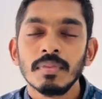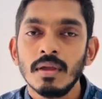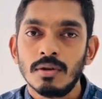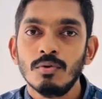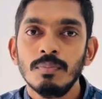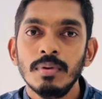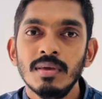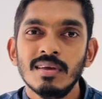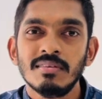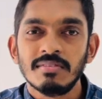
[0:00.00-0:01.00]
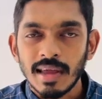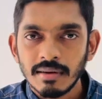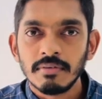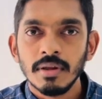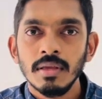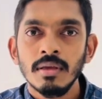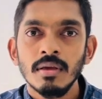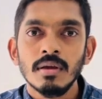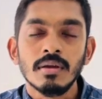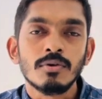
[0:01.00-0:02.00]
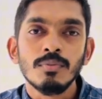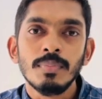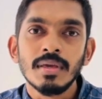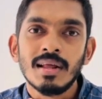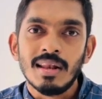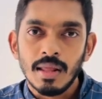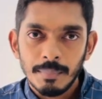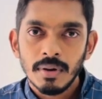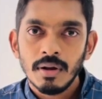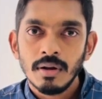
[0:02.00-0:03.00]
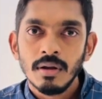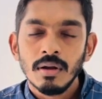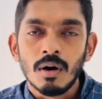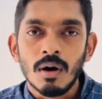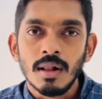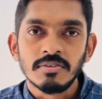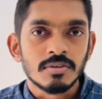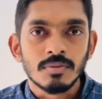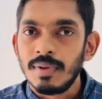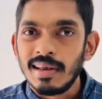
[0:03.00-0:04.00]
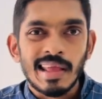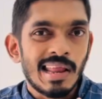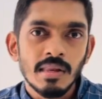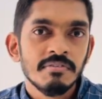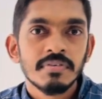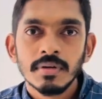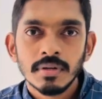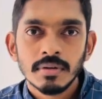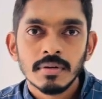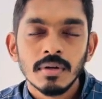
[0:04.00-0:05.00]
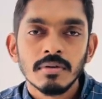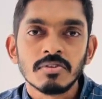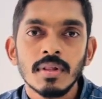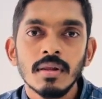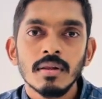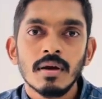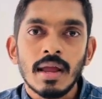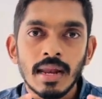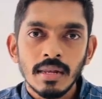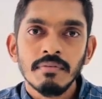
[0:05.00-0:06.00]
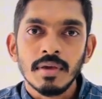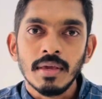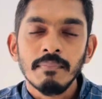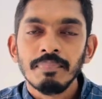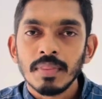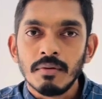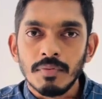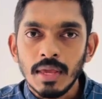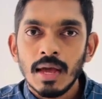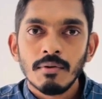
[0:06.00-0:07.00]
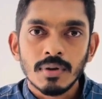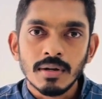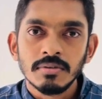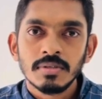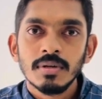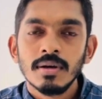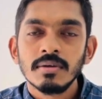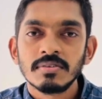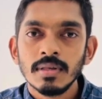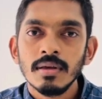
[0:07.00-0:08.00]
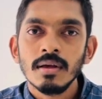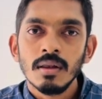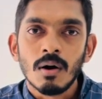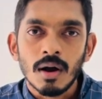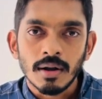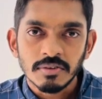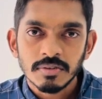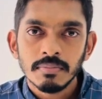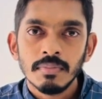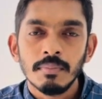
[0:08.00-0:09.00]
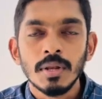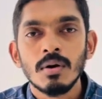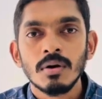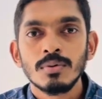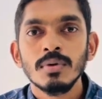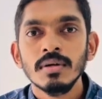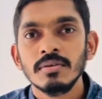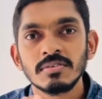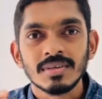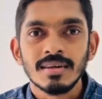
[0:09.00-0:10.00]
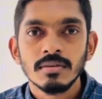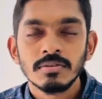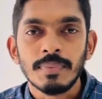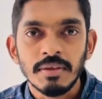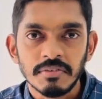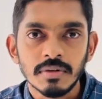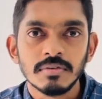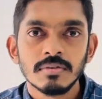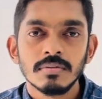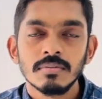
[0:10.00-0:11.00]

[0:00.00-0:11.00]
It could be a jack tree, it could be a leopard, or else it could be an elephant. So then anyway, we have to consider a single organism belong to a certain species.